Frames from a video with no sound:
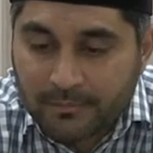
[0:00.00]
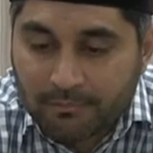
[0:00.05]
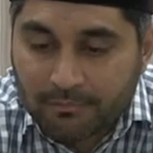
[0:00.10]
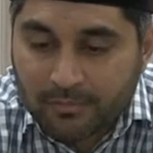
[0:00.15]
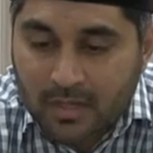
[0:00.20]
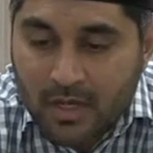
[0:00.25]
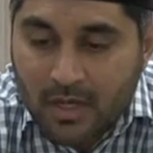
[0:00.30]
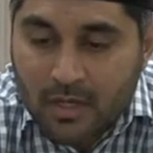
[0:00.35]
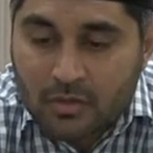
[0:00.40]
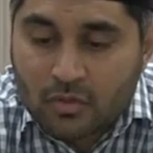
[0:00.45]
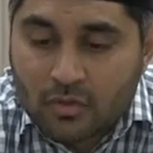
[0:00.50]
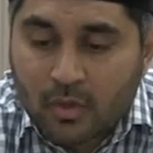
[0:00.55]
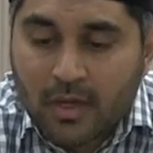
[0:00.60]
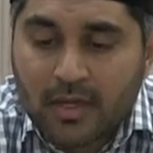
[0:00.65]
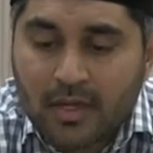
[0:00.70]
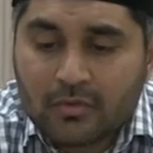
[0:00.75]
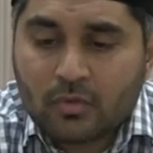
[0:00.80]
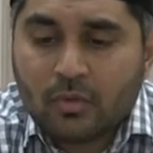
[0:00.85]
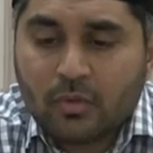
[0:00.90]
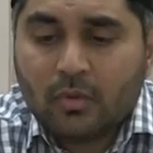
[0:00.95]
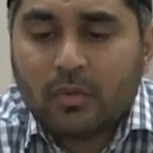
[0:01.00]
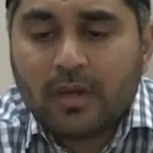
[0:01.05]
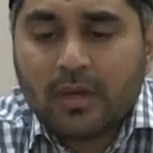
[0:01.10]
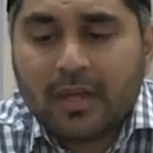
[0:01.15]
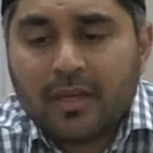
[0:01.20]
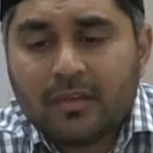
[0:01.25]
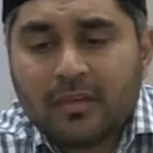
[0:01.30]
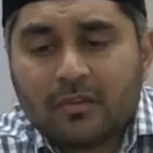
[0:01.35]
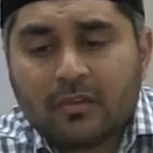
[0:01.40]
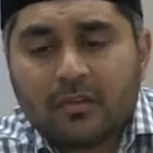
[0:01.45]
So Hazur
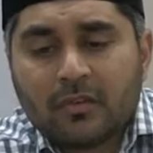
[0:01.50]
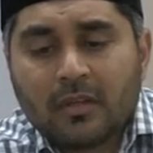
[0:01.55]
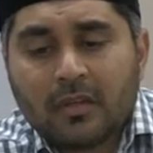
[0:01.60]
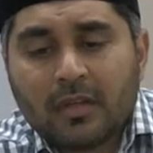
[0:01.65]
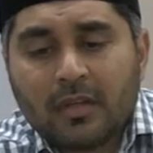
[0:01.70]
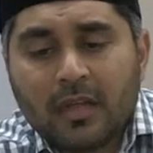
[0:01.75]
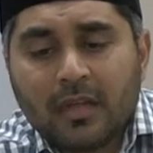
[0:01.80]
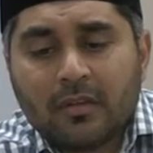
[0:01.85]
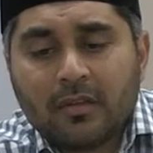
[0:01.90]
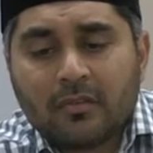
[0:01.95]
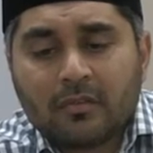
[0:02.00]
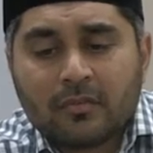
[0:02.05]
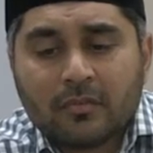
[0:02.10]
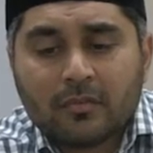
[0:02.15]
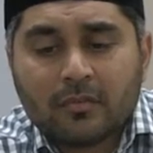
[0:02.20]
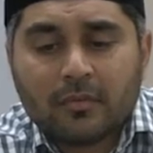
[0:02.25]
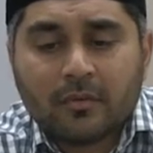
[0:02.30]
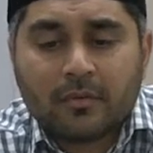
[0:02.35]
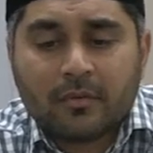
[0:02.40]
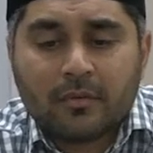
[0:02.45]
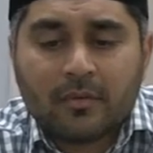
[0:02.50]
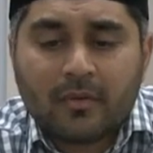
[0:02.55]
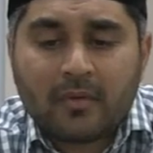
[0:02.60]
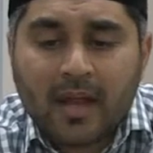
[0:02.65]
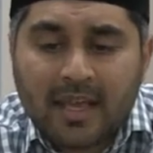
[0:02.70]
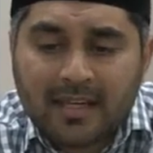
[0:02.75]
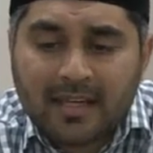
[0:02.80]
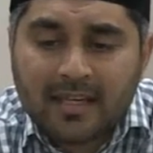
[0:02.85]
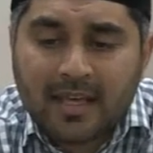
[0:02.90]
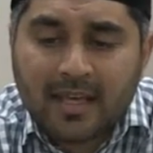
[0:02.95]
is
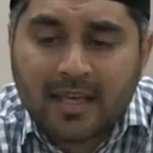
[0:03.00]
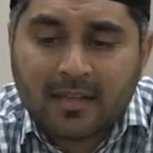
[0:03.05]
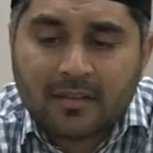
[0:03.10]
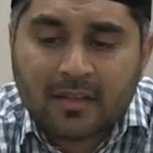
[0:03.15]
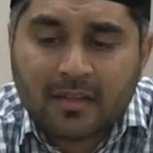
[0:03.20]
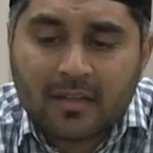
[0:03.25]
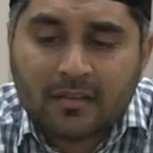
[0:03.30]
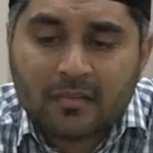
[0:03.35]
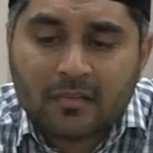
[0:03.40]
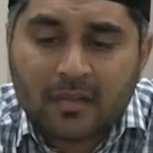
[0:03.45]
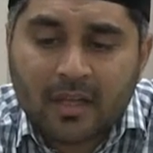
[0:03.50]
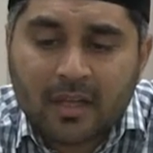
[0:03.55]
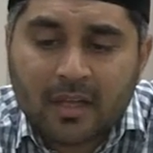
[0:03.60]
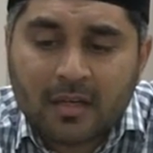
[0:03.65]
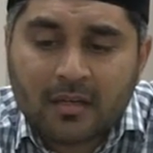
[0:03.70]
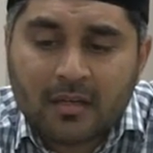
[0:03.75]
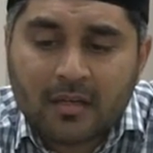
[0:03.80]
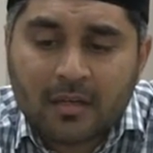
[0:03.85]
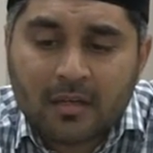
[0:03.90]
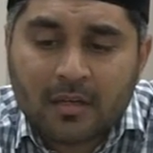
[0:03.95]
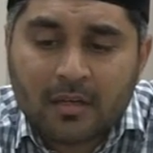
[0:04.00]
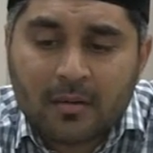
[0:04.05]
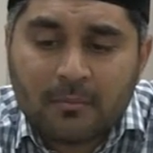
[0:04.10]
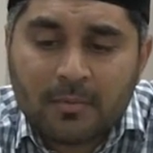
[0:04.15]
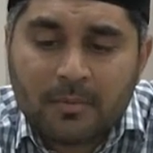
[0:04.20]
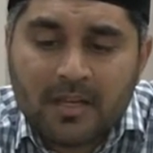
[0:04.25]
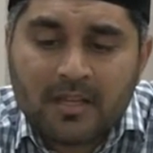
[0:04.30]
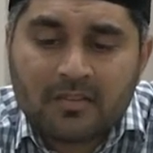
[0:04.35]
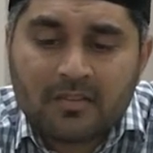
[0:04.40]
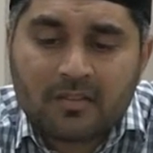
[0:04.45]
writing this in
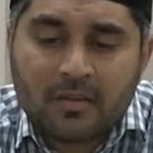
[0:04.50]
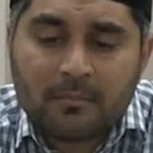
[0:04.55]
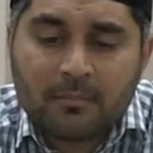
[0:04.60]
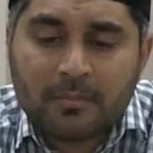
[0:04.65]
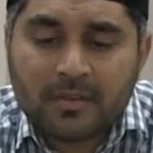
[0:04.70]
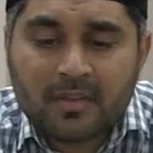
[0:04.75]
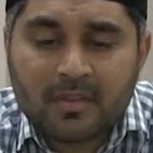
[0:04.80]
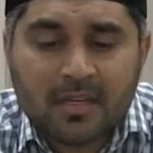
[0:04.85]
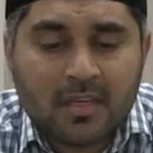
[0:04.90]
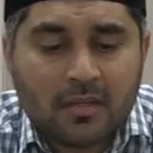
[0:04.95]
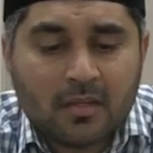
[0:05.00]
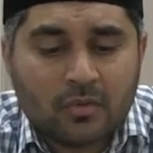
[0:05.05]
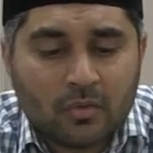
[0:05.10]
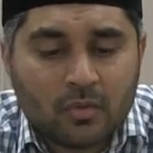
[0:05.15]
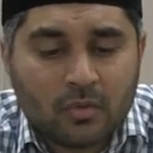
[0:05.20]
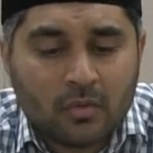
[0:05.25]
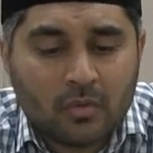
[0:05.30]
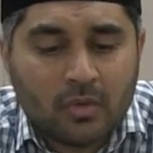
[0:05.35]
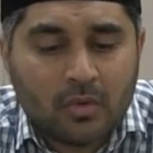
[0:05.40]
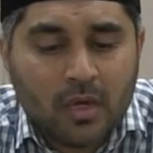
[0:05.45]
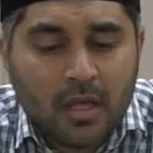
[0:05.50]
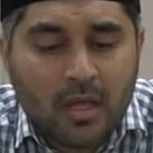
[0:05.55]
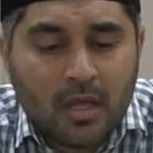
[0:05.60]
complete sympathy to